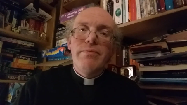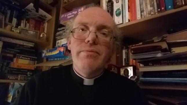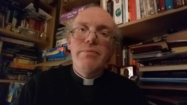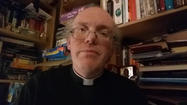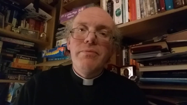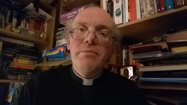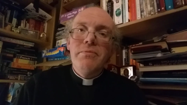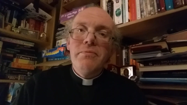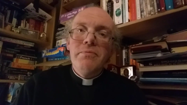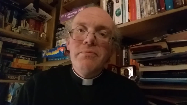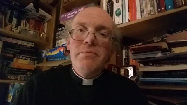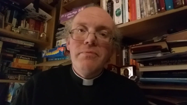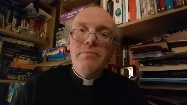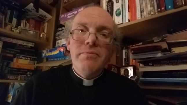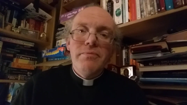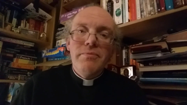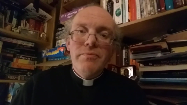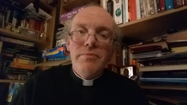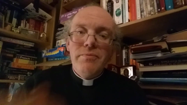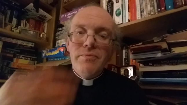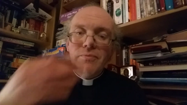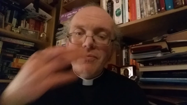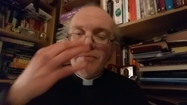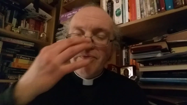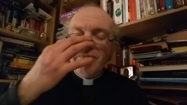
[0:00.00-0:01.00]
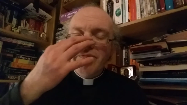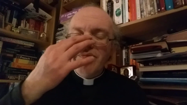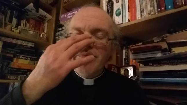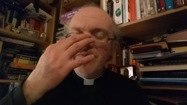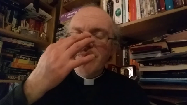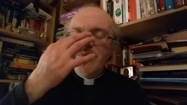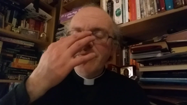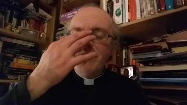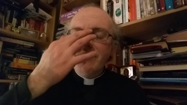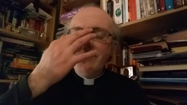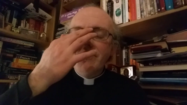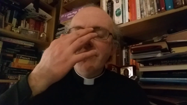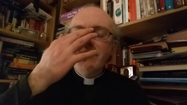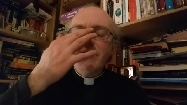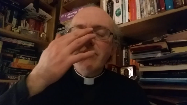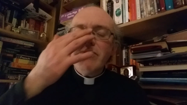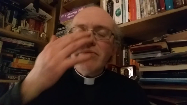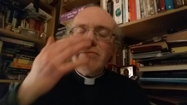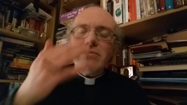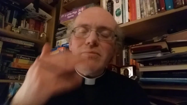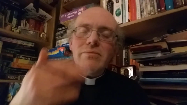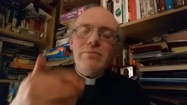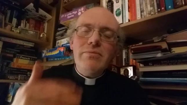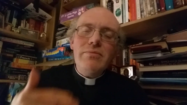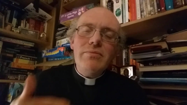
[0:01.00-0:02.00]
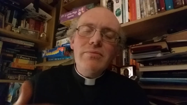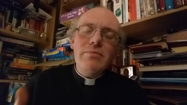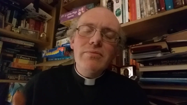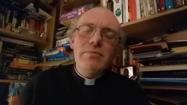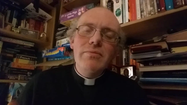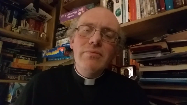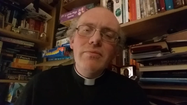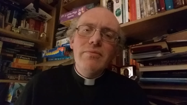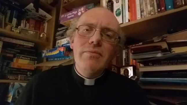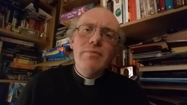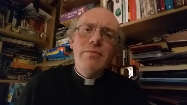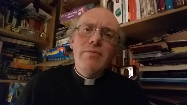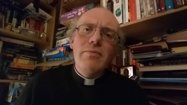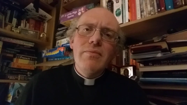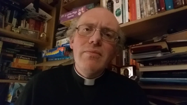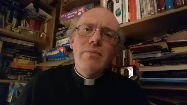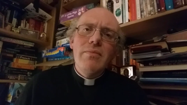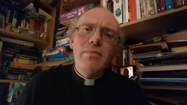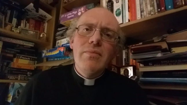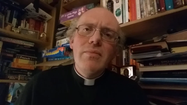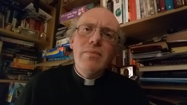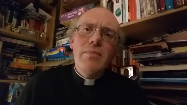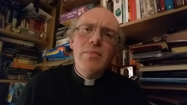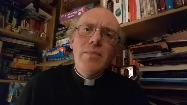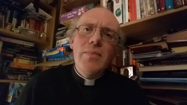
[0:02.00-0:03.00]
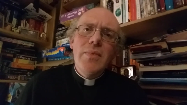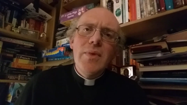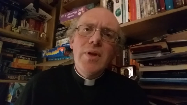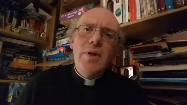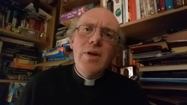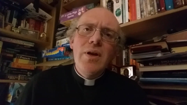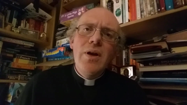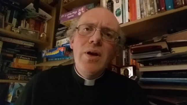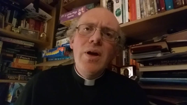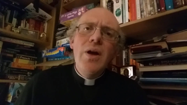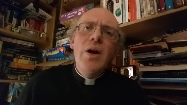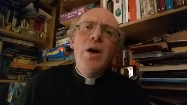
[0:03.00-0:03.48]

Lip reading: Nobody speaks.